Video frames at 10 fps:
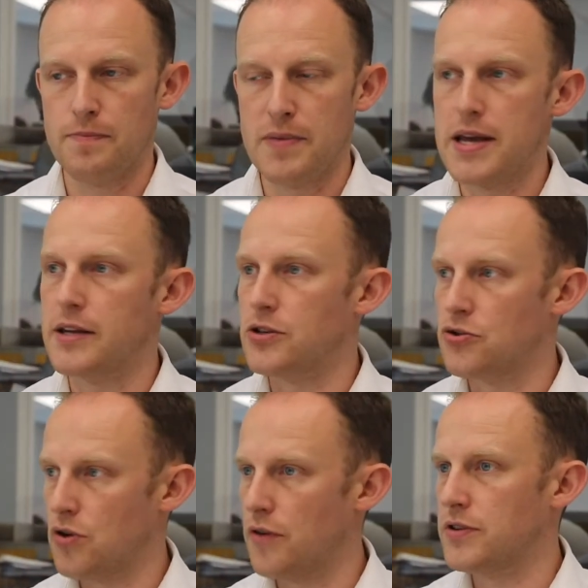peaks
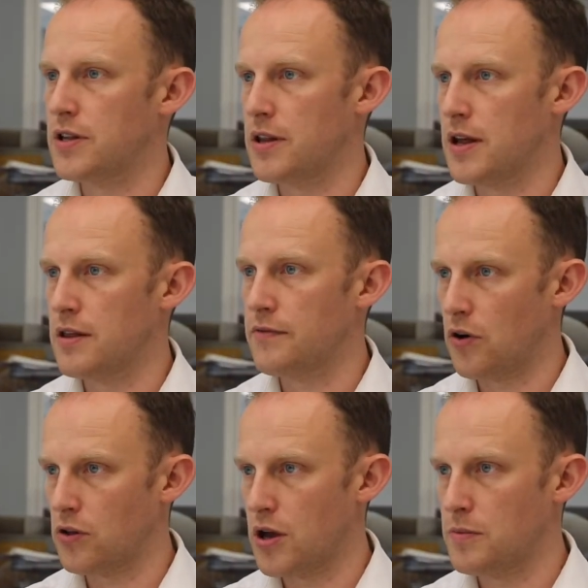and troughs in the
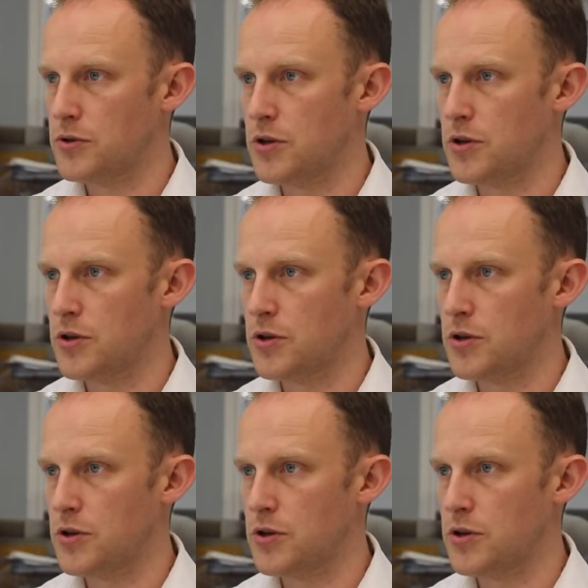volumes.